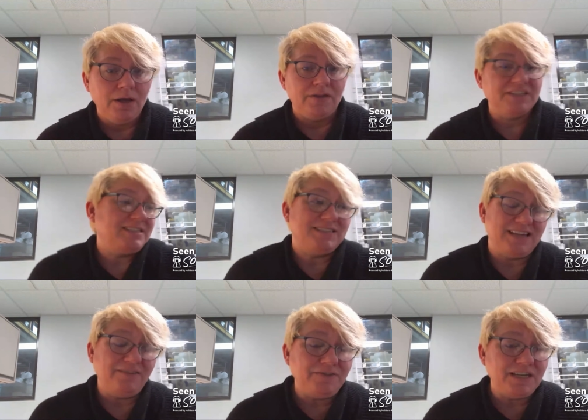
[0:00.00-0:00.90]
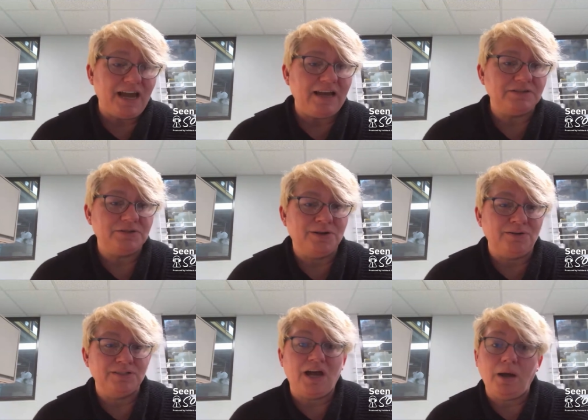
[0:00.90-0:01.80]
That's a safety hazard
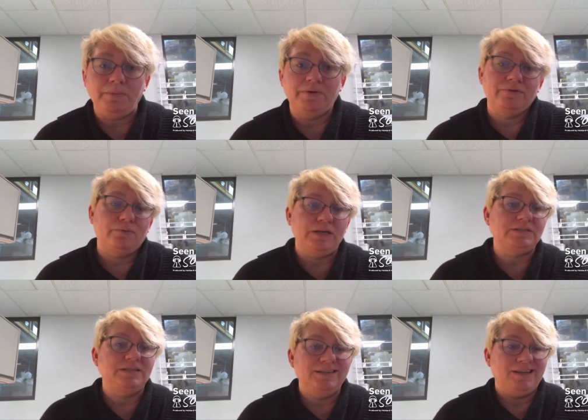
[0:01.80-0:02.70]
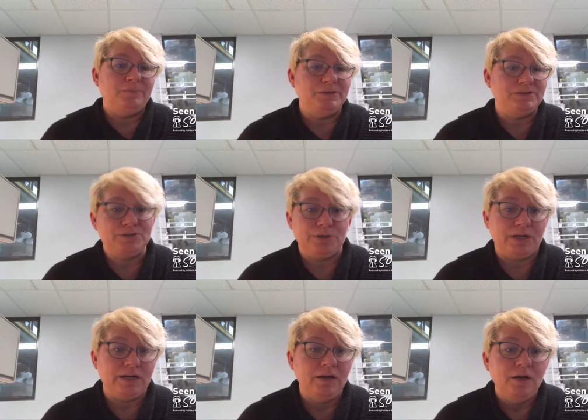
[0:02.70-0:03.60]
on top of your wasting
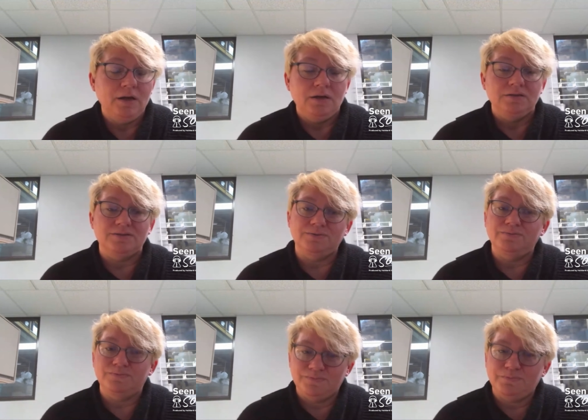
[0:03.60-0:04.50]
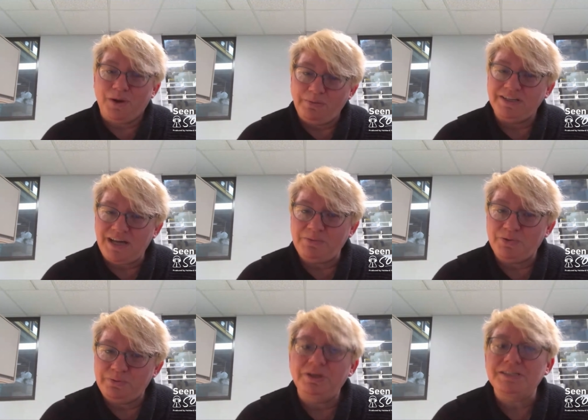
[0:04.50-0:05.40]
chemistry. So probably time to
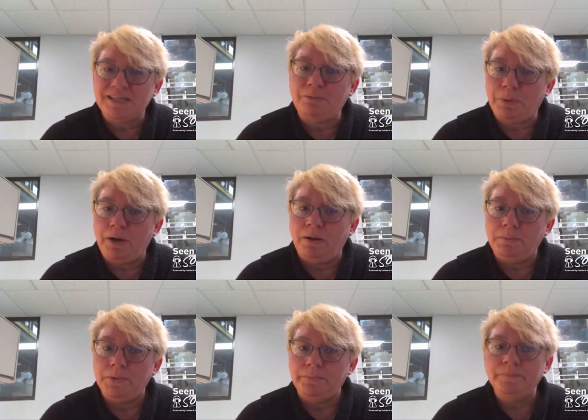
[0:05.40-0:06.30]
replace that pump.